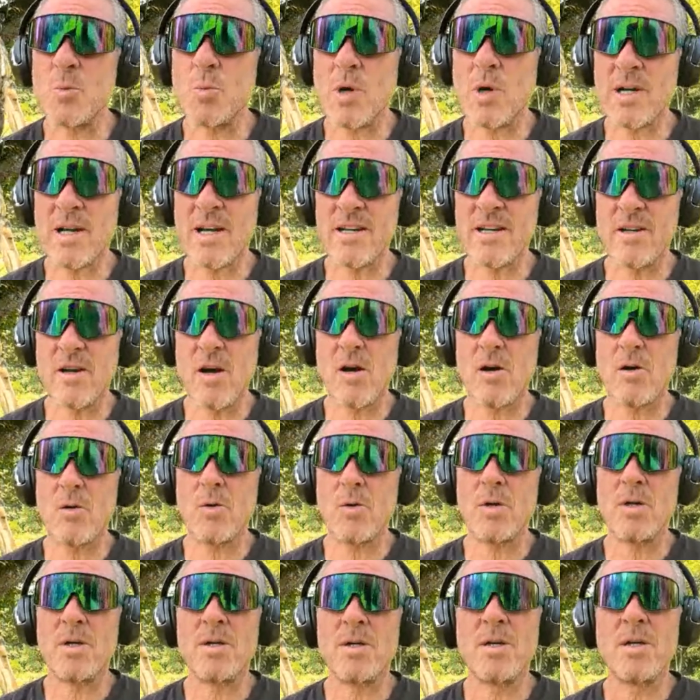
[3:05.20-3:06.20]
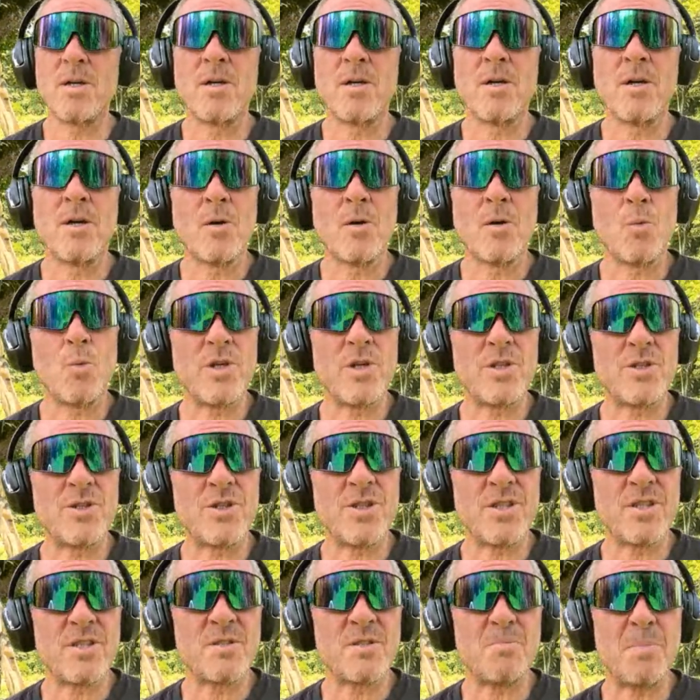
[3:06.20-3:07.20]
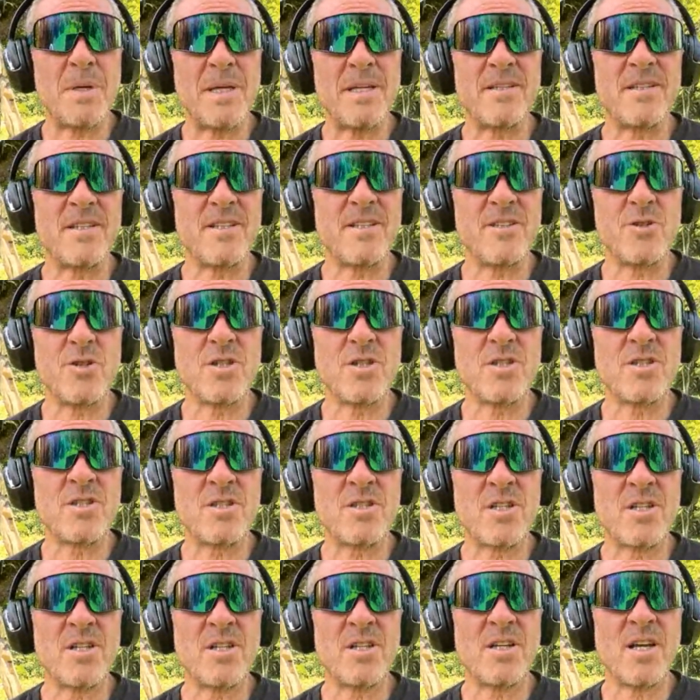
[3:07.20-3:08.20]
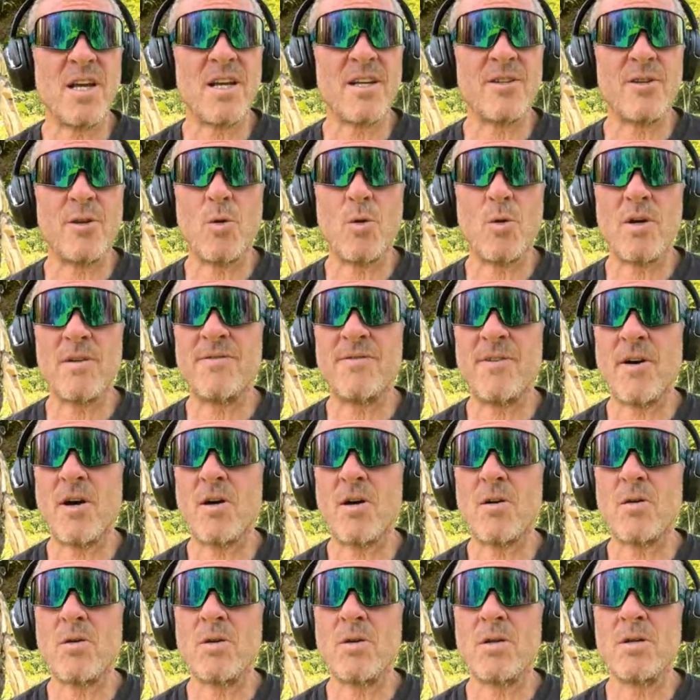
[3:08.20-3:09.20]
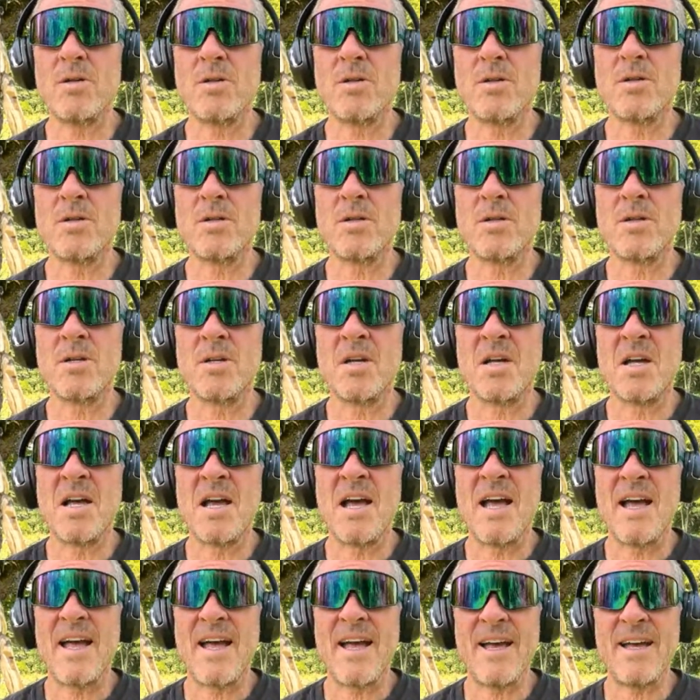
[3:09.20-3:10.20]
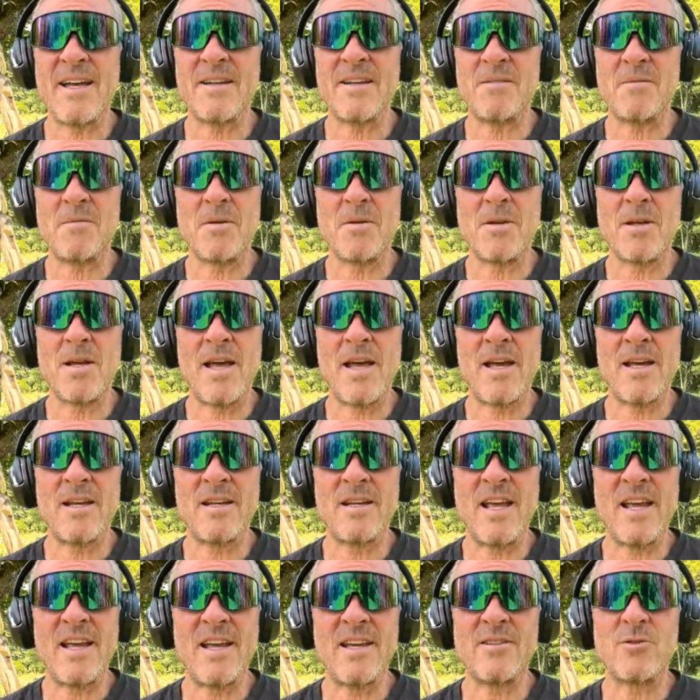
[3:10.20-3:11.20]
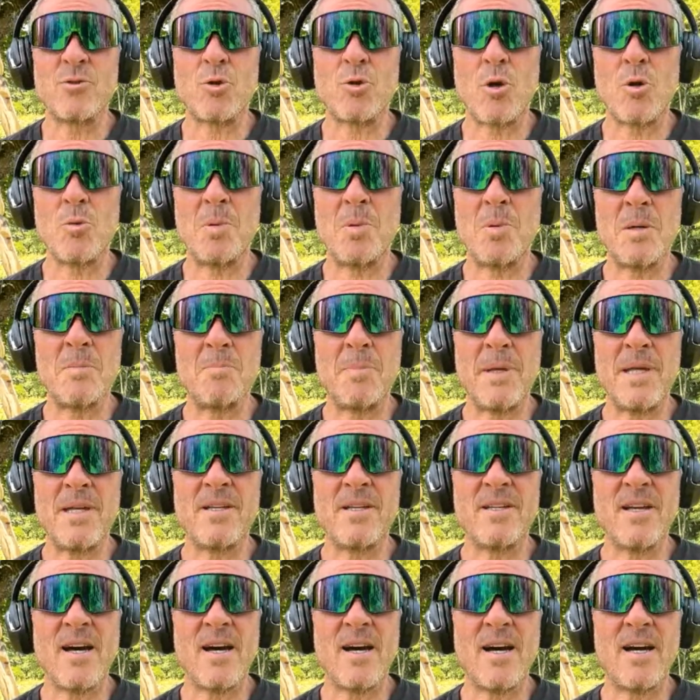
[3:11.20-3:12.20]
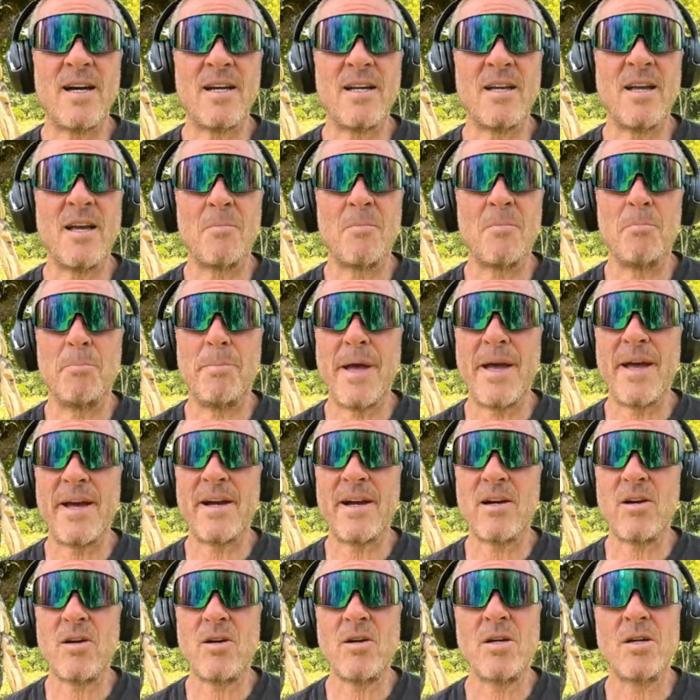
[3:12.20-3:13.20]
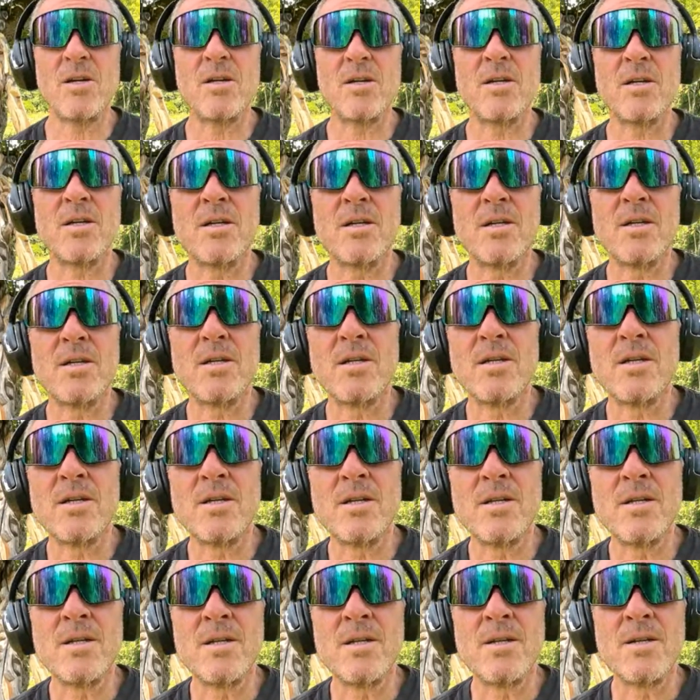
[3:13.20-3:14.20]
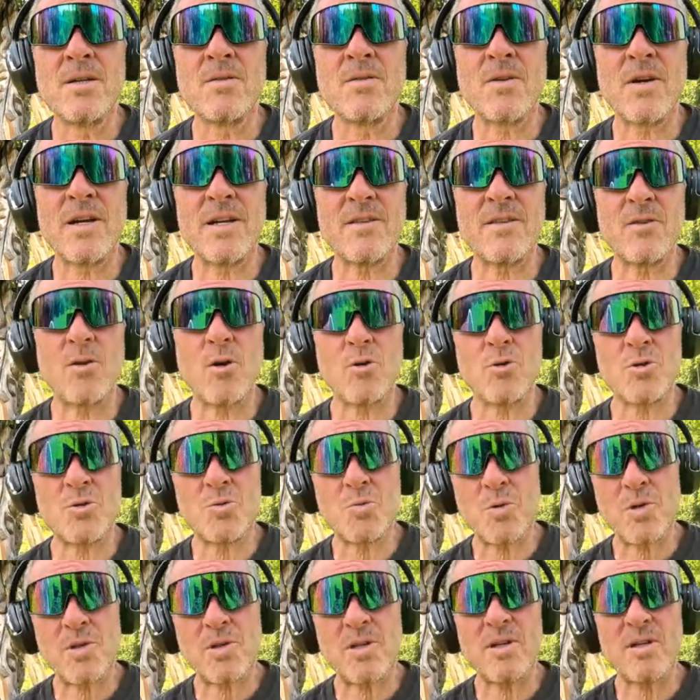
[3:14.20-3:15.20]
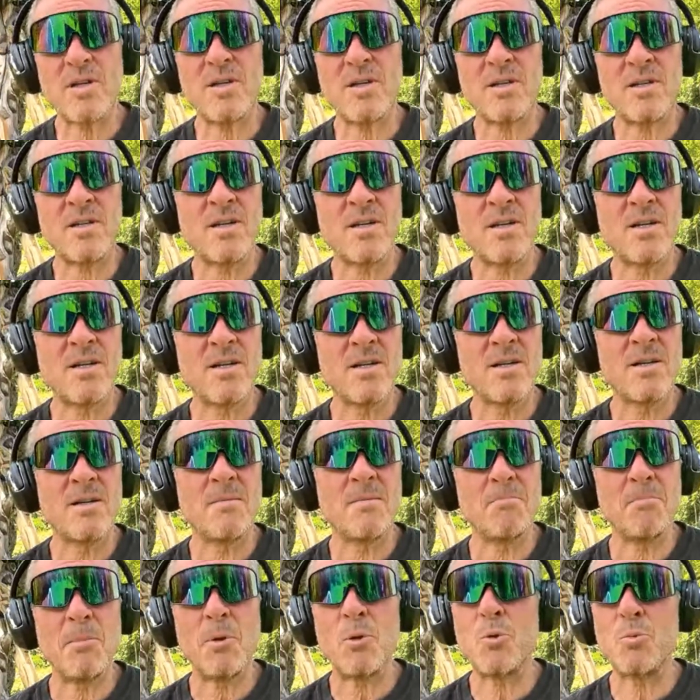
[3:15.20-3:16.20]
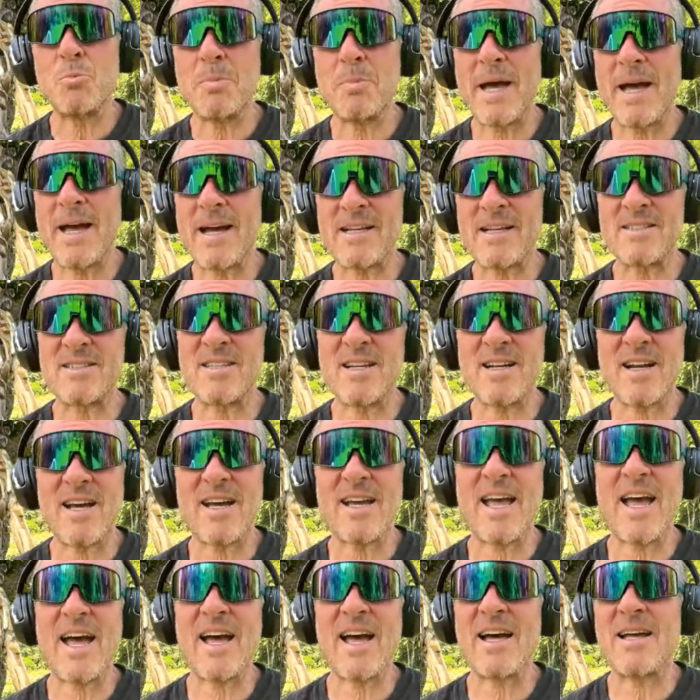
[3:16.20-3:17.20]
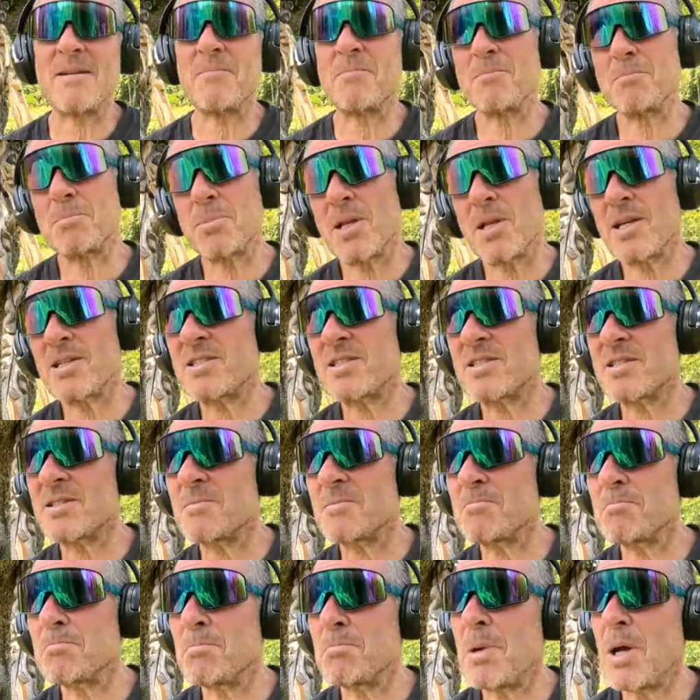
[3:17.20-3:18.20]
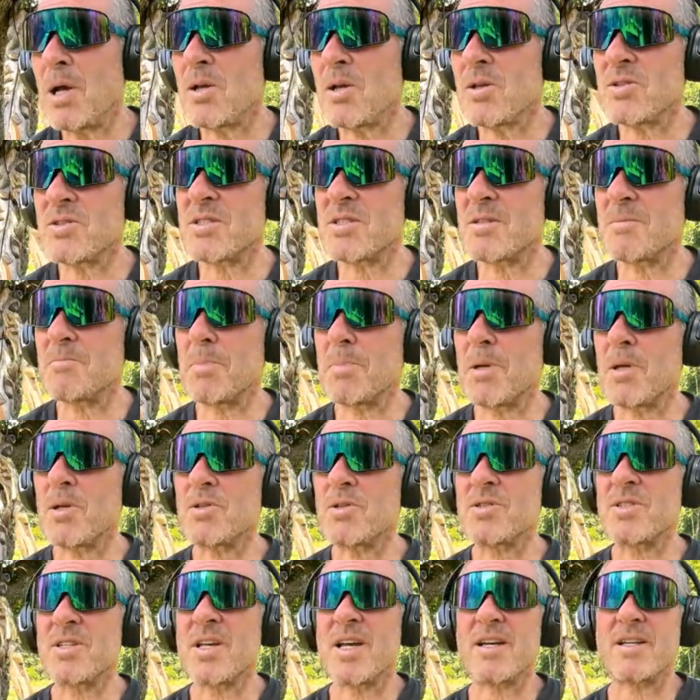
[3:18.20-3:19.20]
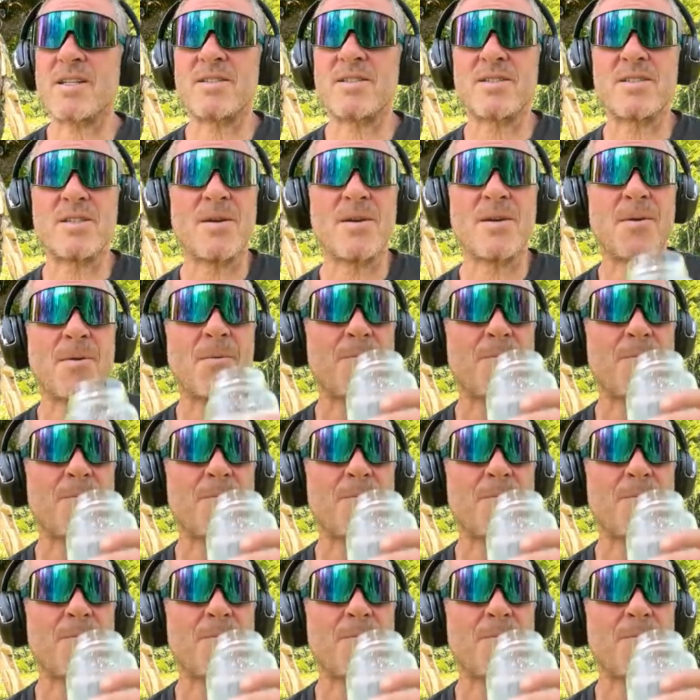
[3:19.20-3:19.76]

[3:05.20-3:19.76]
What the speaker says: to what I know, which is PTGC and UFO and Atropa pDAI Bear. Right, those were the moon bags that I had, plus some Pulse and Pulse X.